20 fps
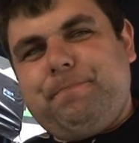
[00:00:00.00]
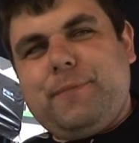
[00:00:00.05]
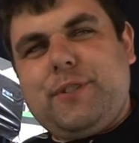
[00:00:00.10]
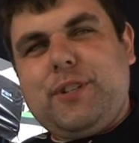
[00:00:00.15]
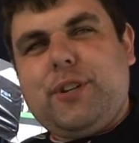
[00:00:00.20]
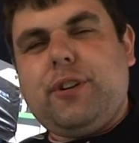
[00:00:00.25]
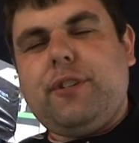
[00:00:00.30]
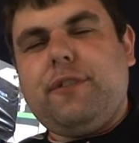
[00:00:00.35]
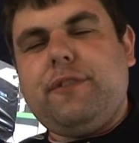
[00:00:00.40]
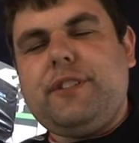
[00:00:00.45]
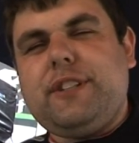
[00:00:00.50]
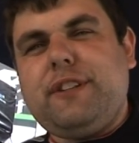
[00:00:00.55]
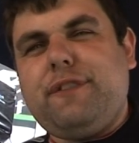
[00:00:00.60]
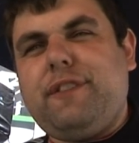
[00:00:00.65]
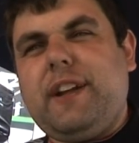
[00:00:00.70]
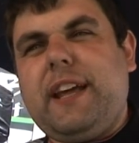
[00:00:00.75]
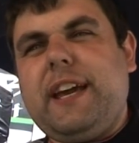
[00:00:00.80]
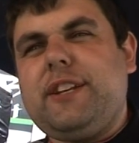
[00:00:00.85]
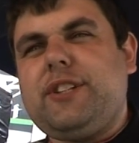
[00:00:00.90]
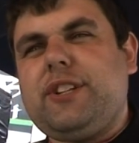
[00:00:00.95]
sort of
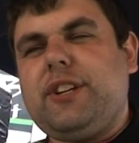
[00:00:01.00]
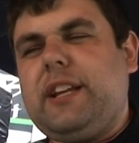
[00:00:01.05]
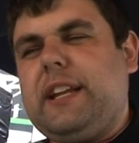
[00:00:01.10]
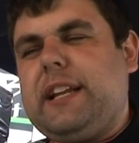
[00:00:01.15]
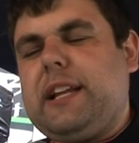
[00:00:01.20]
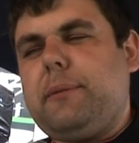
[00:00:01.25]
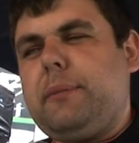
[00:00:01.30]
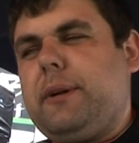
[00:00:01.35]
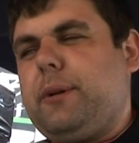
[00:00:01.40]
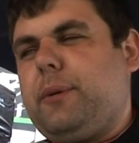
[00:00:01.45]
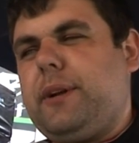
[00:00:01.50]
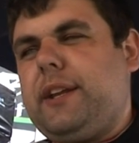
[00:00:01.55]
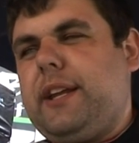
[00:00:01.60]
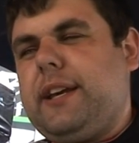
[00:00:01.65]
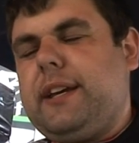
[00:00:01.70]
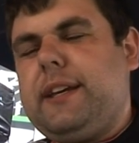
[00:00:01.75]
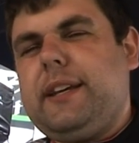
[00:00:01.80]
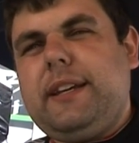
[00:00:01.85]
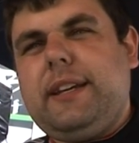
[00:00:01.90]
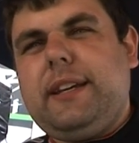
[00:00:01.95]
deflate you a little bit when
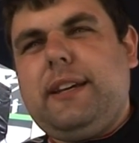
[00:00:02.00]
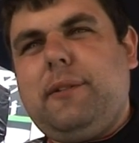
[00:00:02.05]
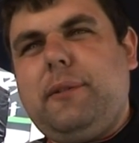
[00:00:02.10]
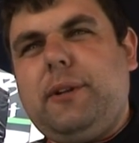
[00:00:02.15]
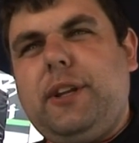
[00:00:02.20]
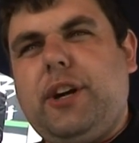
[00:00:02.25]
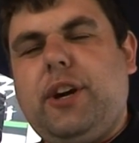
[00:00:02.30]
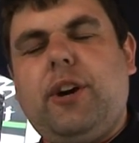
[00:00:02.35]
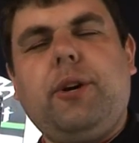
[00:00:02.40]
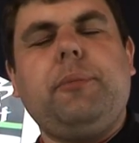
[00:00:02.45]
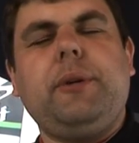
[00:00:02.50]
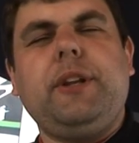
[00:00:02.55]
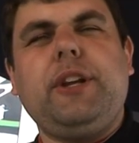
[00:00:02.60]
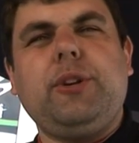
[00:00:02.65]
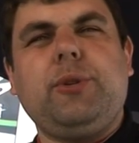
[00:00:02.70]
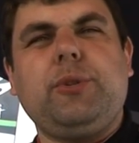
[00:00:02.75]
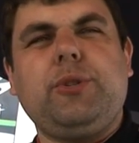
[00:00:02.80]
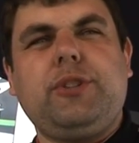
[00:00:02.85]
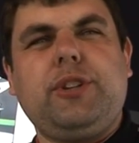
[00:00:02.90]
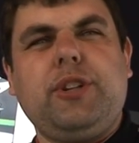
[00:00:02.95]
you come and you
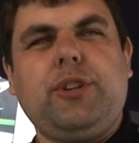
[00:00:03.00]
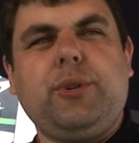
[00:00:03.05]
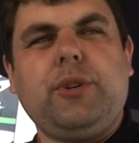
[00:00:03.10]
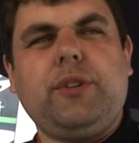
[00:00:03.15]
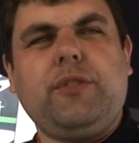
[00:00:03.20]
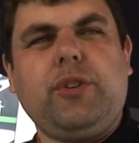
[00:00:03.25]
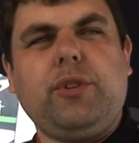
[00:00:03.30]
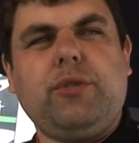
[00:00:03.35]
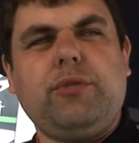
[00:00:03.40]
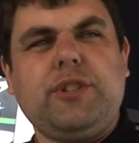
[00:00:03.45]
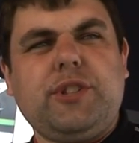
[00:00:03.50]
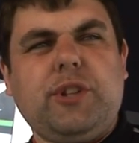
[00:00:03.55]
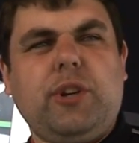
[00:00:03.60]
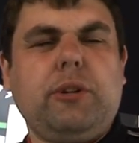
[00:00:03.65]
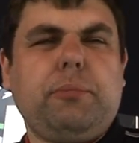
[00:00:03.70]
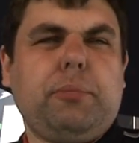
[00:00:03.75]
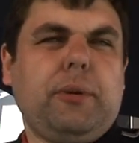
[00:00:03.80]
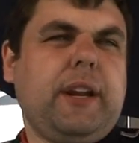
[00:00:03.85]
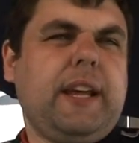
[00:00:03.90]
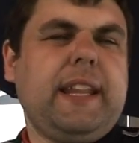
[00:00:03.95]
don't have a good result.
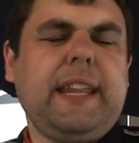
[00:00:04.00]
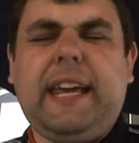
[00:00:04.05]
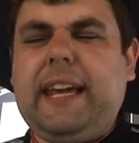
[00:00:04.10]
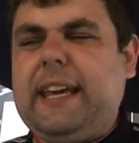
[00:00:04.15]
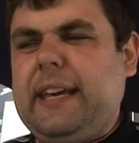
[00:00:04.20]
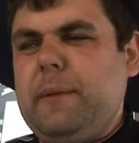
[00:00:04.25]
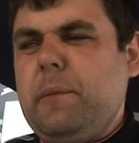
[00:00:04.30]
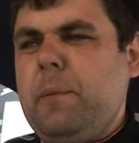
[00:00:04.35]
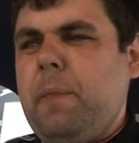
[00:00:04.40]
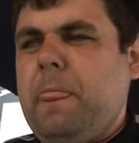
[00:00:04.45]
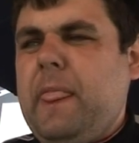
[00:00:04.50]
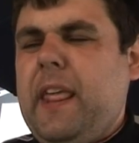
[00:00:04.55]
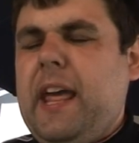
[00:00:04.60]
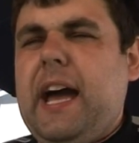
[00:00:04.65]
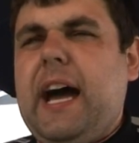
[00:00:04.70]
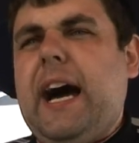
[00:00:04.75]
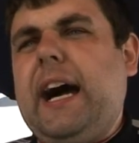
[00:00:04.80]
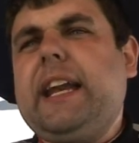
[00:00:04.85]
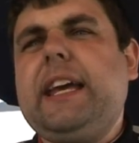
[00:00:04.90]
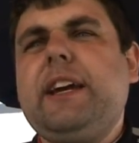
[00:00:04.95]
But I think
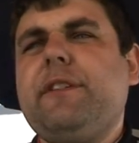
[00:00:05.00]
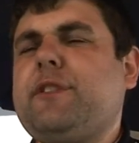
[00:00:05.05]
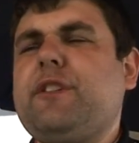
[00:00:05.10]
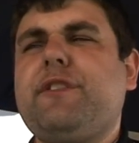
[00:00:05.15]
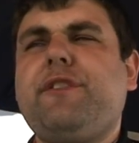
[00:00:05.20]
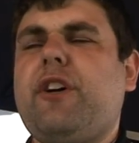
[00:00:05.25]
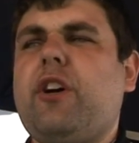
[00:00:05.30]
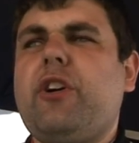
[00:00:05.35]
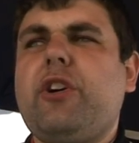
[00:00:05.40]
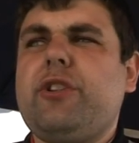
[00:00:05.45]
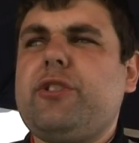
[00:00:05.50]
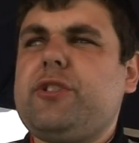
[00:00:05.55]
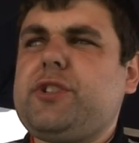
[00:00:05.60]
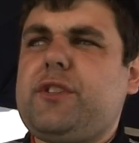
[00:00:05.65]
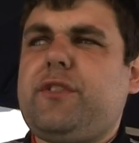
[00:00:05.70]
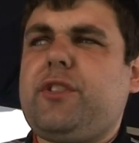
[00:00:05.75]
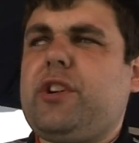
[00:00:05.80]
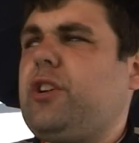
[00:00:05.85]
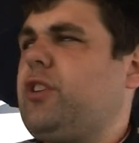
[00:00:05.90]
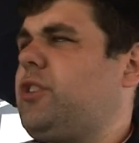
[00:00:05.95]
any of the foreigners,
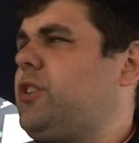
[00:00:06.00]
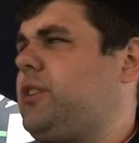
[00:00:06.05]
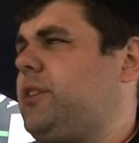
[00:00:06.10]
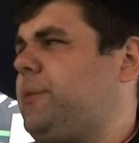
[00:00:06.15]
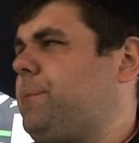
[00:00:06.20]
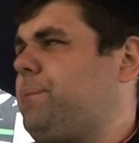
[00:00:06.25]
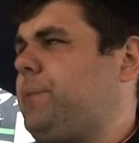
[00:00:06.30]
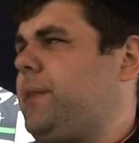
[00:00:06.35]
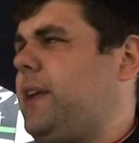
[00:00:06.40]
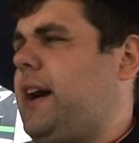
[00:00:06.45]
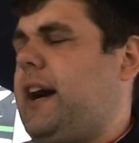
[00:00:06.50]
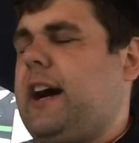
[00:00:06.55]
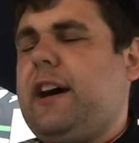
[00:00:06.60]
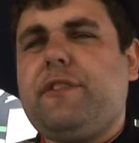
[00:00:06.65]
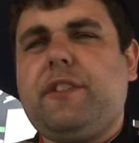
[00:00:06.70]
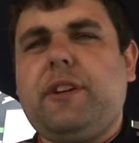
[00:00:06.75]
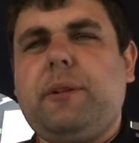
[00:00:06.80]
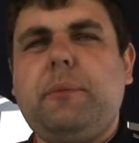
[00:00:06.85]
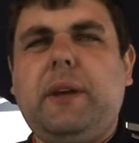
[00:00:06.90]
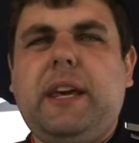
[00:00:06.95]
if you look,
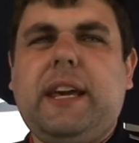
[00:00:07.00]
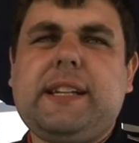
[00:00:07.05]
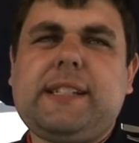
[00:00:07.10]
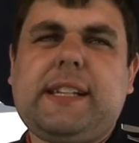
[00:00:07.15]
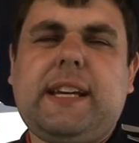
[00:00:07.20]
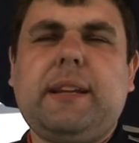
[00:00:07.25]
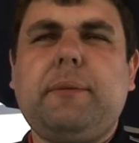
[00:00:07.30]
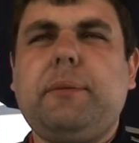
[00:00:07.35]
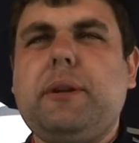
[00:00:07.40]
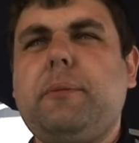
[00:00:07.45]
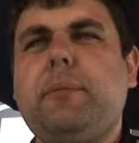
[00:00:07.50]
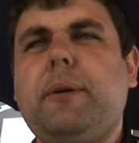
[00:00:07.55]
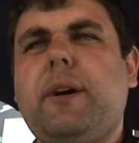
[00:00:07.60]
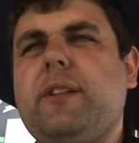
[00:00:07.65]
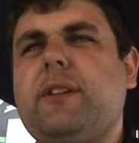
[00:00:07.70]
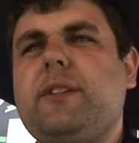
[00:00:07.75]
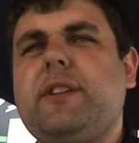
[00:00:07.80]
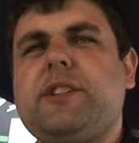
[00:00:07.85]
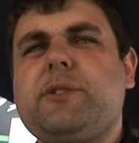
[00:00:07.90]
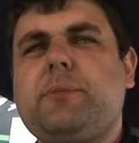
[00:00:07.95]
Halfan and Meeks had a bit of
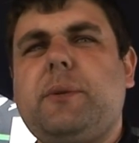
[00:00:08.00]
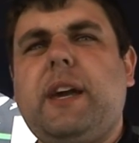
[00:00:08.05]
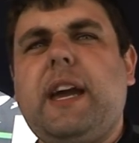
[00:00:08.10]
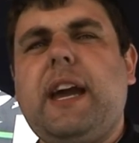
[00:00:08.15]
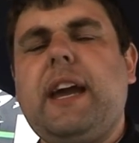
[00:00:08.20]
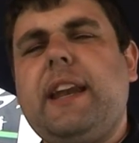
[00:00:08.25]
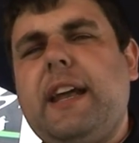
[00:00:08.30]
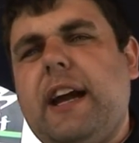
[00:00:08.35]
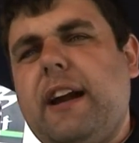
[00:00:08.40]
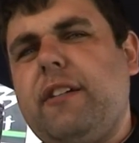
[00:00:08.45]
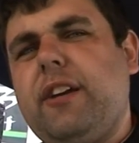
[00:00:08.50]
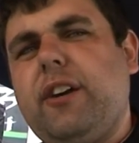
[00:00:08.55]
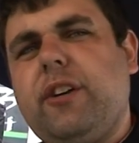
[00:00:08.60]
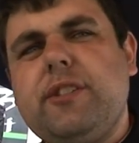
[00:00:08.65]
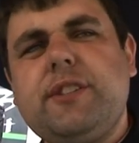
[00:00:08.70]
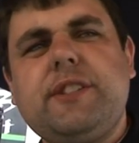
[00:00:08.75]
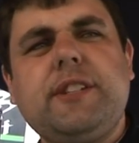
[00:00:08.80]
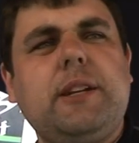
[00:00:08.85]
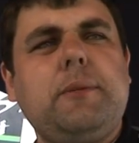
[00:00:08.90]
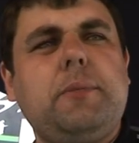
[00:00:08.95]
bother this weekend. Harry
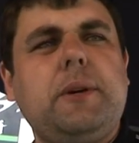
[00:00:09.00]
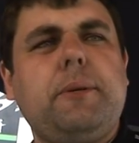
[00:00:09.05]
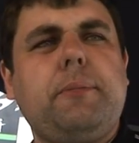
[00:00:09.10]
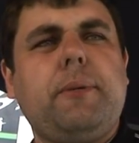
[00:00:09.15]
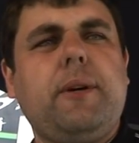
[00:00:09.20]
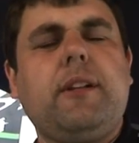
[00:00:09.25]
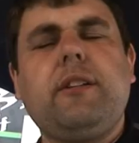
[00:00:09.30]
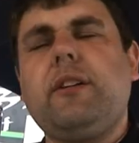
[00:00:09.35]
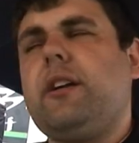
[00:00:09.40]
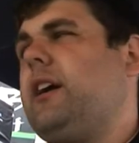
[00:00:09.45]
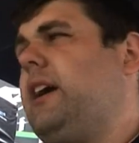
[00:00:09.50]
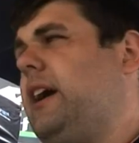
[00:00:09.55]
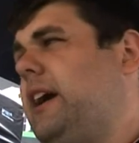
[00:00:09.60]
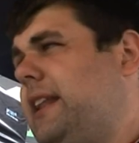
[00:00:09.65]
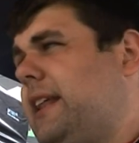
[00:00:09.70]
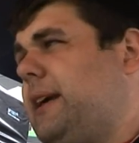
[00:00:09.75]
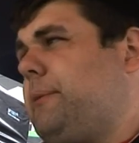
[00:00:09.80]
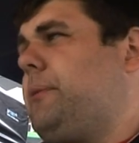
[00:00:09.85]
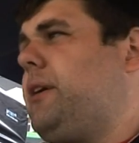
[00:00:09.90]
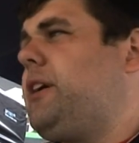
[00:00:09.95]
Hunt's had a bit of bother. I
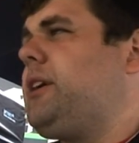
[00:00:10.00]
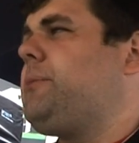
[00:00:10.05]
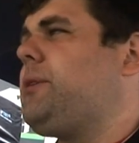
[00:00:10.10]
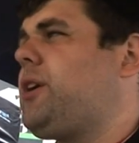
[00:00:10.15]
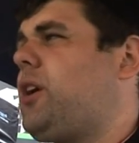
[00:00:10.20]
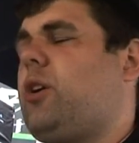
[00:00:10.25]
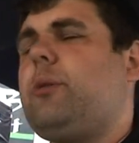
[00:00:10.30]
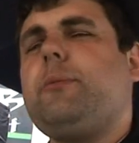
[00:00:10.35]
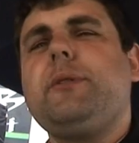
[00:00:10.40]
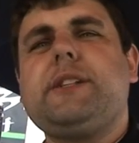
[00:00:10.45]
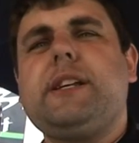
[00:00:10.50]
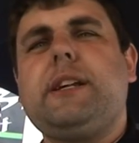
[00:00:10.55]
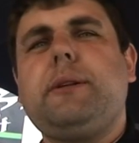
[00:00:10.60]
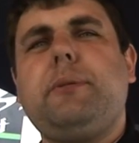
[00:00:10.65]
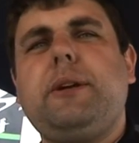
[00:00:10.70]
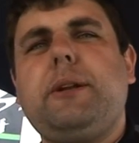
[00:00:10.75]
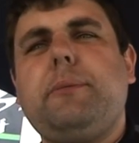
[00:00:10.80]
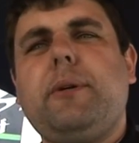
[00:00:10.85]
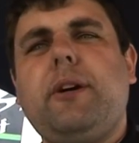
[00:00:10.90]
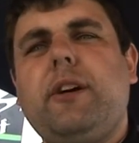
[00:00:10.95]
think Marty McCormick's had a
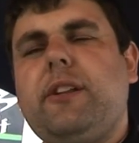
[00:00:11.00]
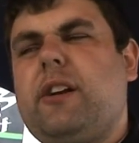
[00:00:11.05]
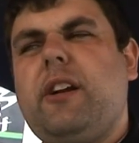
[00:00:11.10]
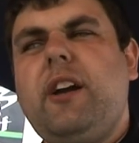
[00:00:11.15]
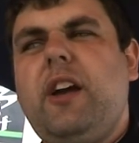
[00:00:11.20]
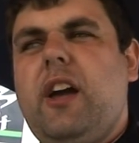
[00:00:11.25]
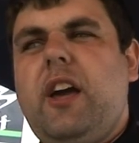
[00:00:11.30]
bit of bother.